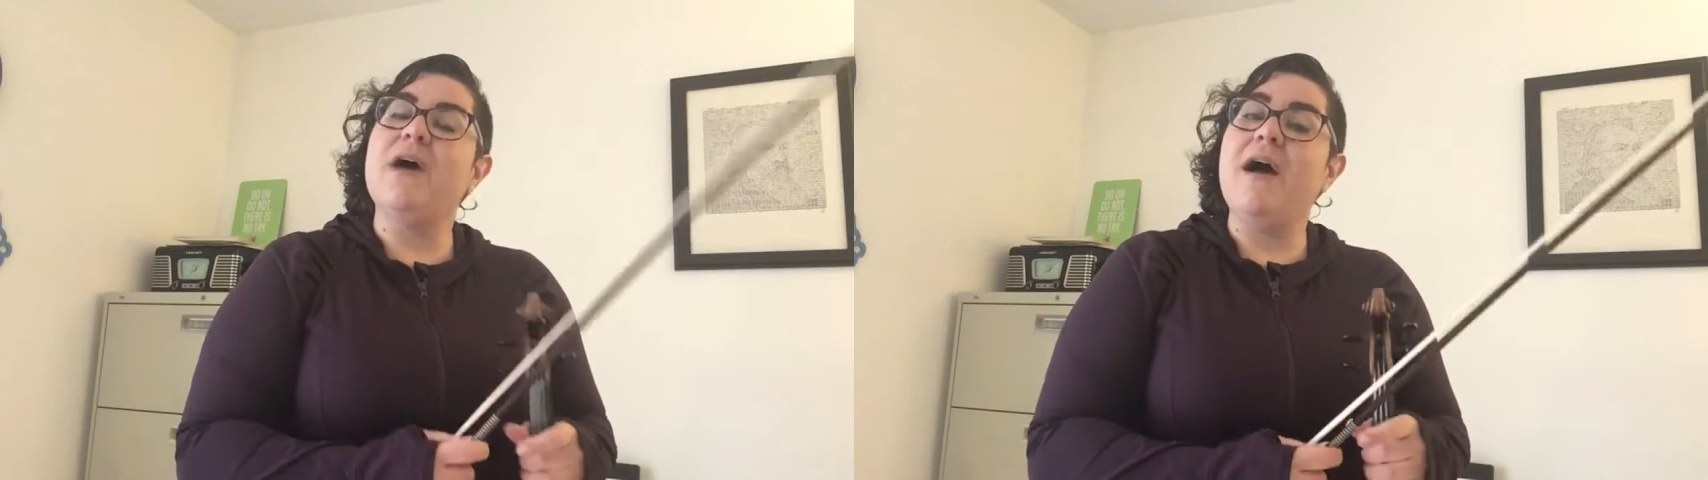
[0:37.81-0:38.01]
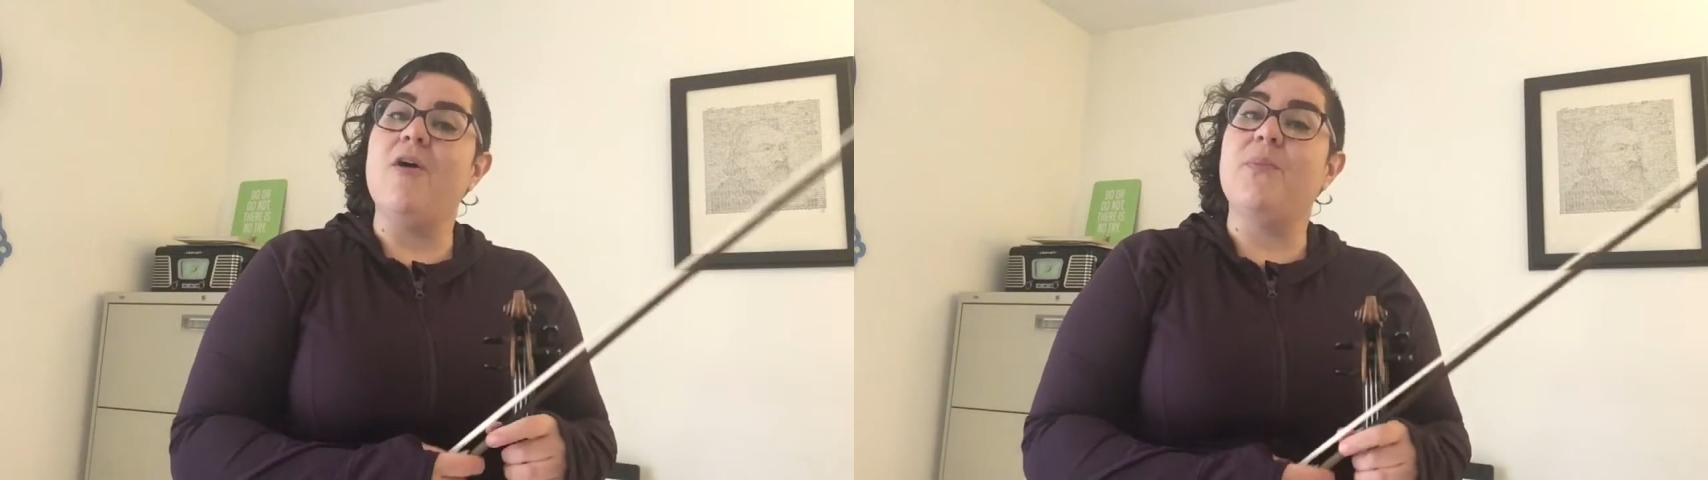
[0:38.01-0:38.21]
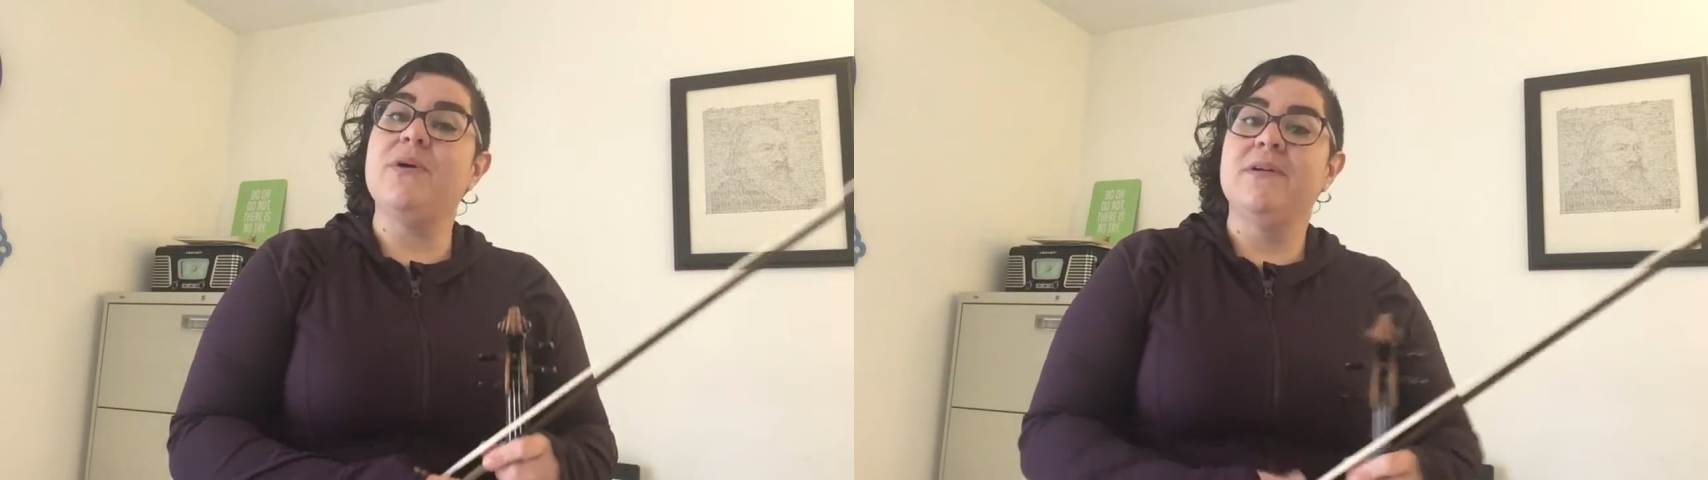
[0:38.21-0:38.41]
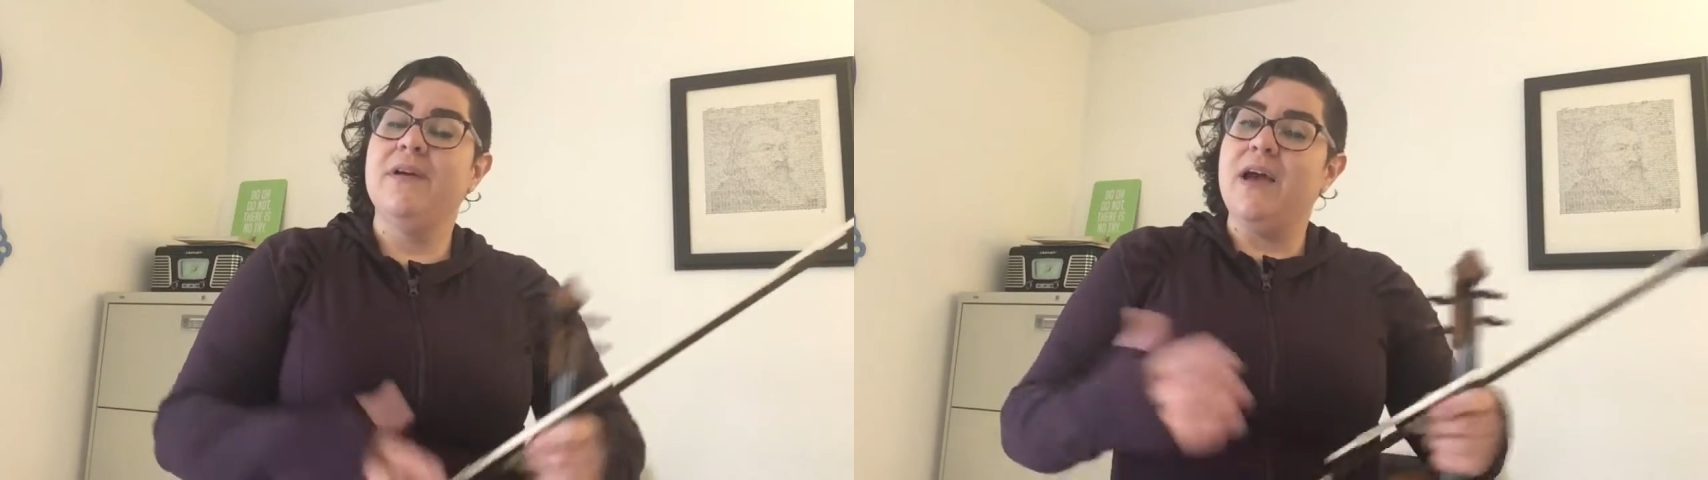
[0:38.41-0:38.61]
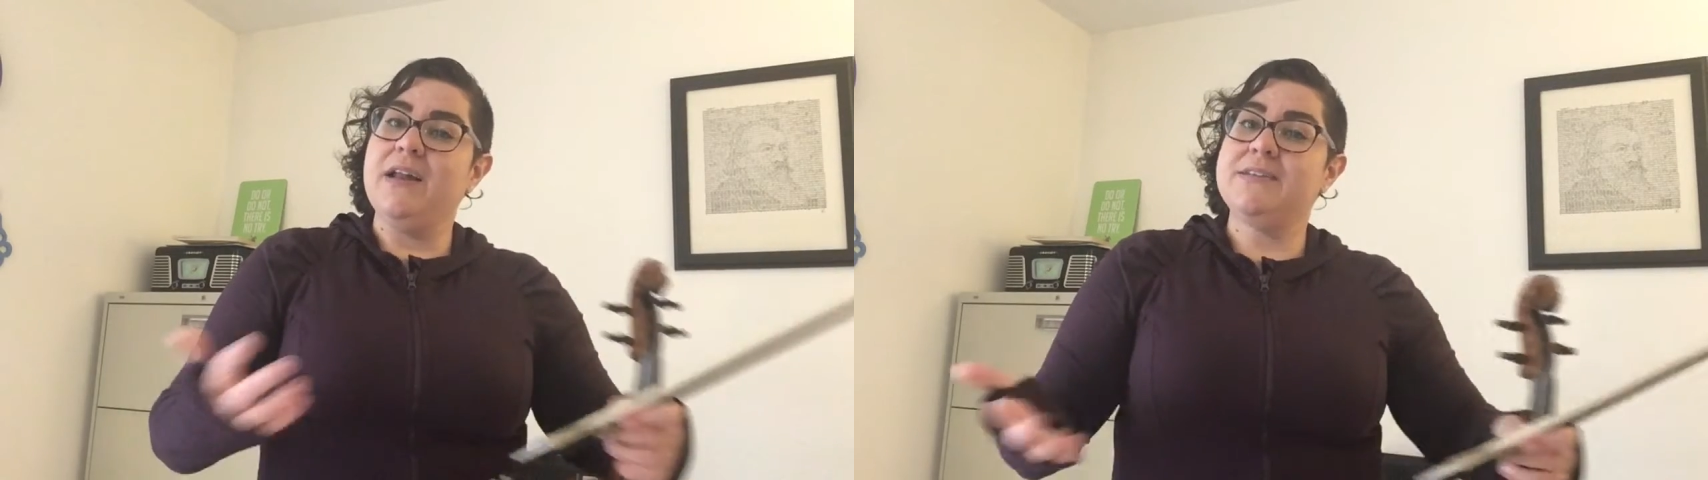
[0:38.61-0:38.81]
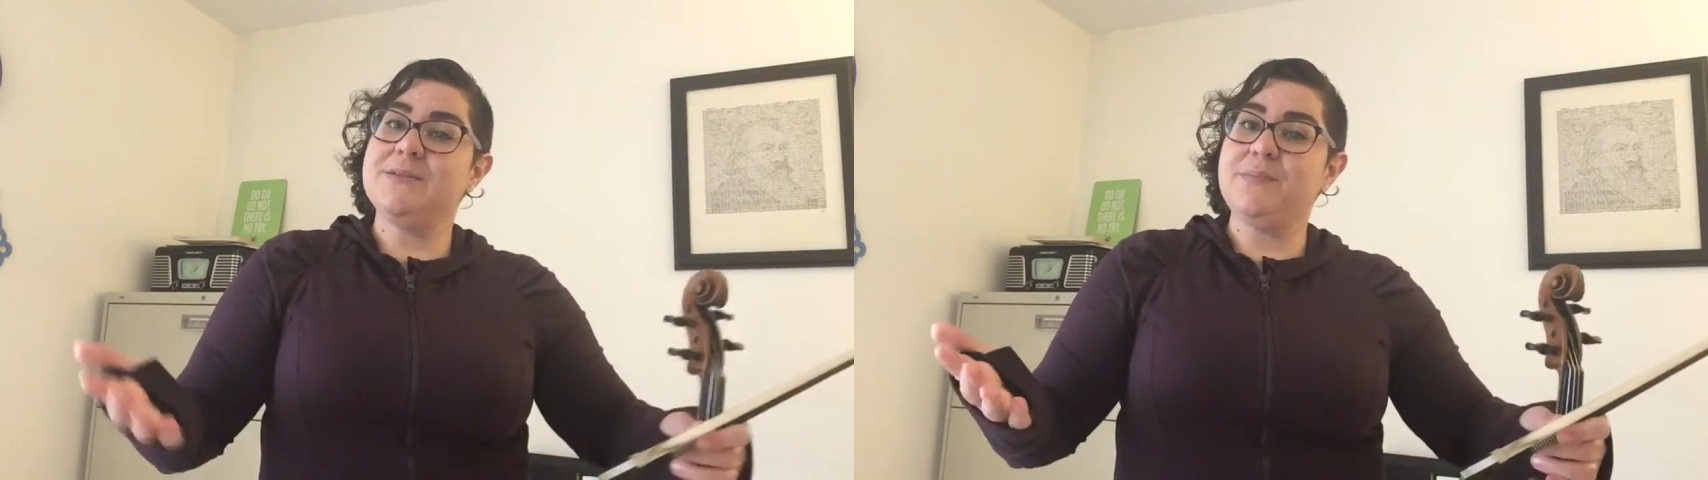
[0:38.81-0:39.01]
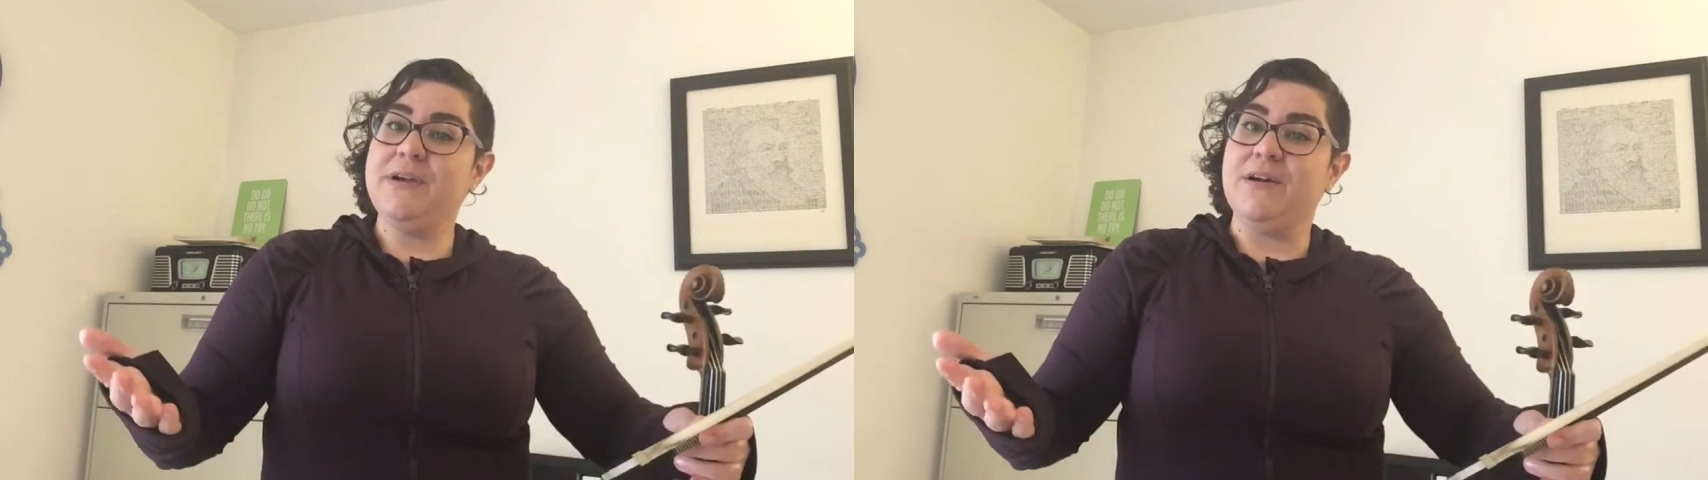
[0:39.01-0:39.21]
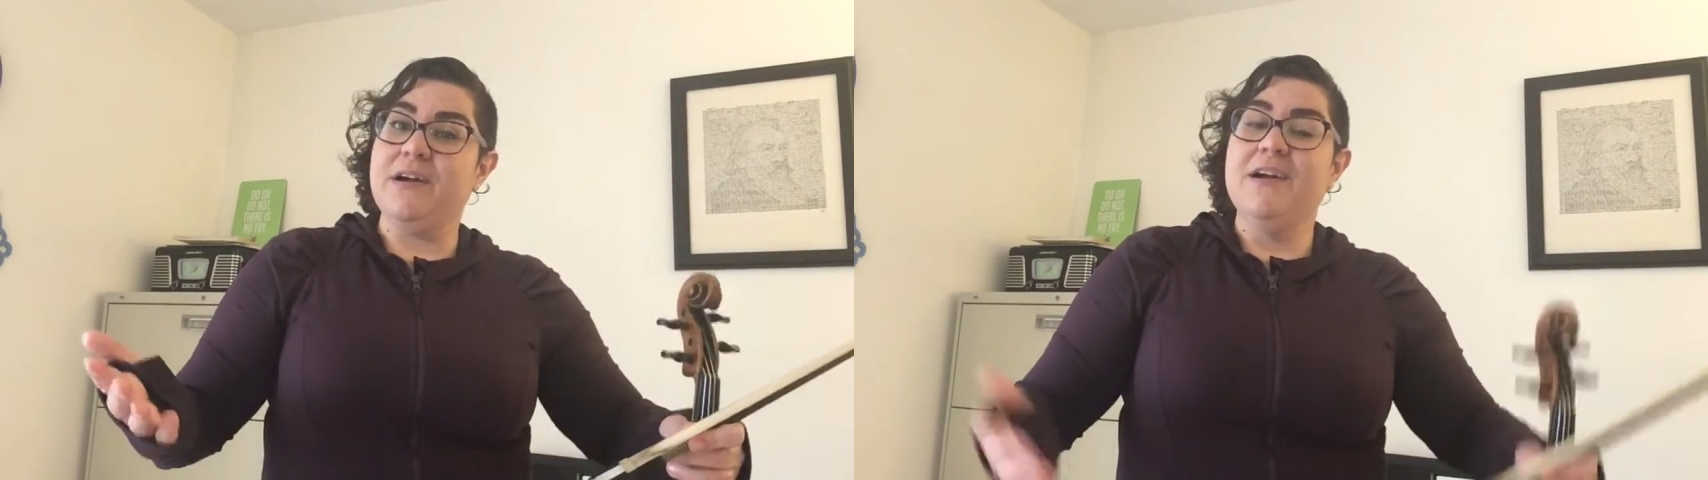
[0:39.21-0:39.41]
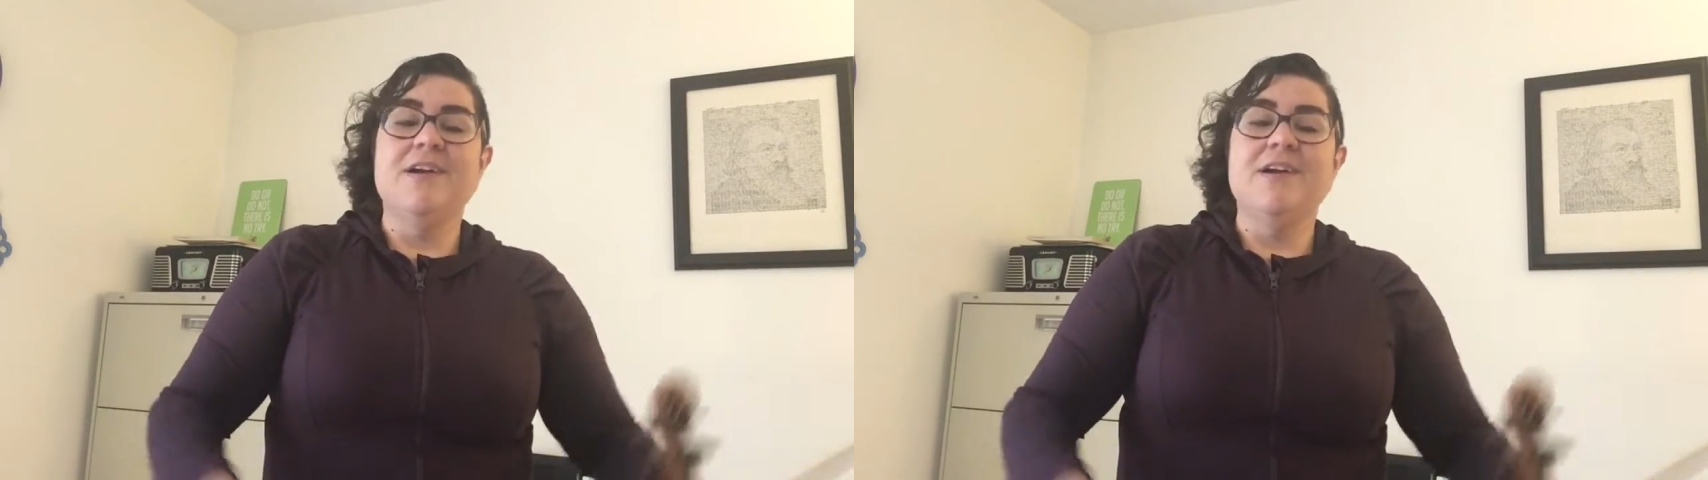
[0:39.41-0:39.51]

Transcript: help, and it's a mirror.